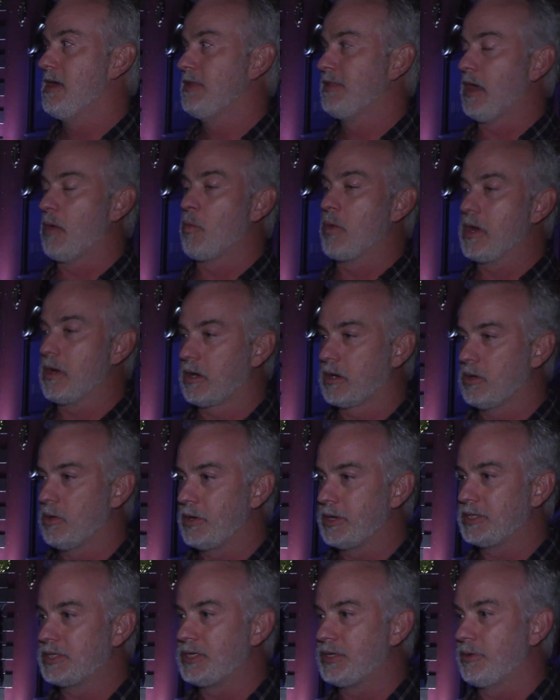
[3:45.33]
that we are
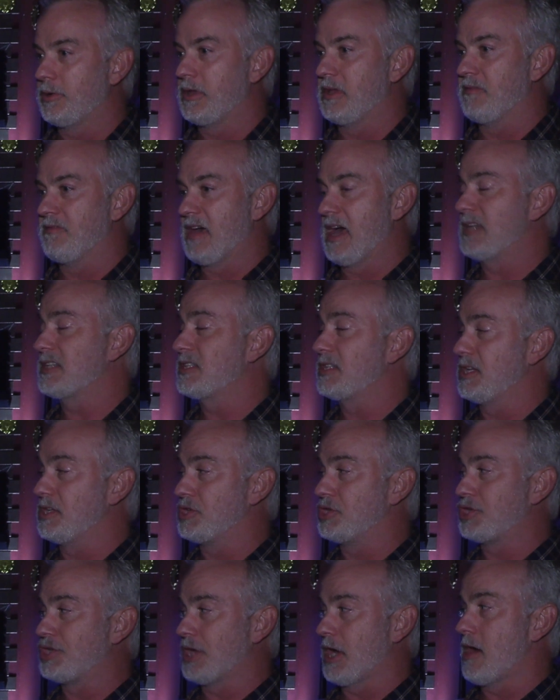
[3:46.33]
going to invest
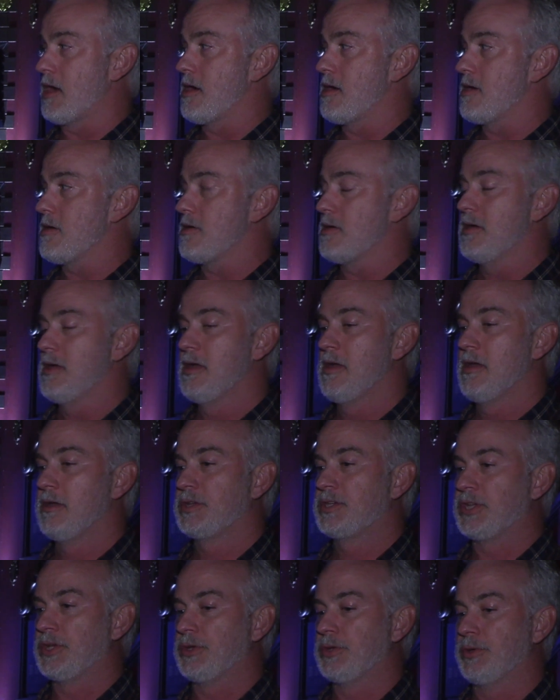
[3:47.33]
and share
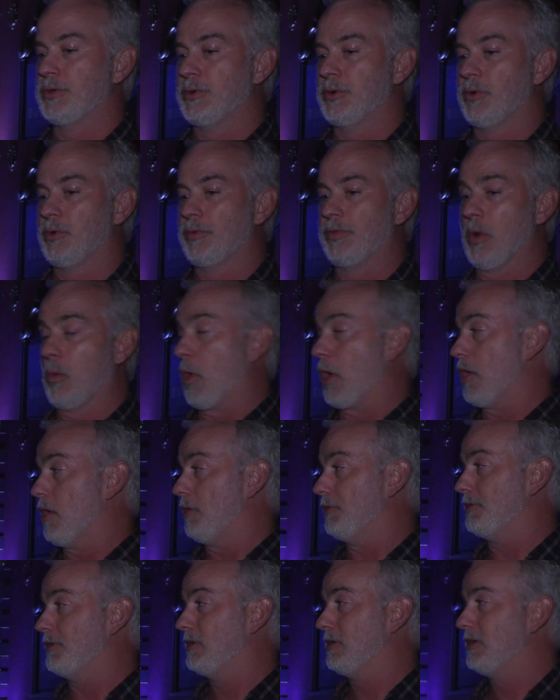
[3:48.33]
to the
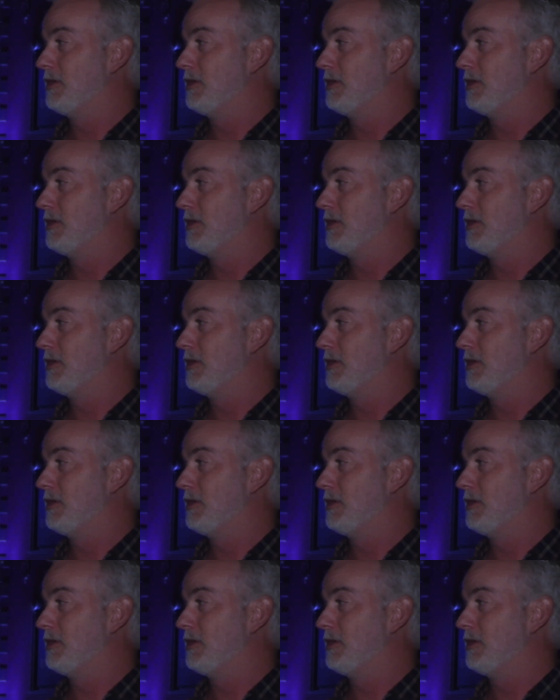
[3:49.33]
world?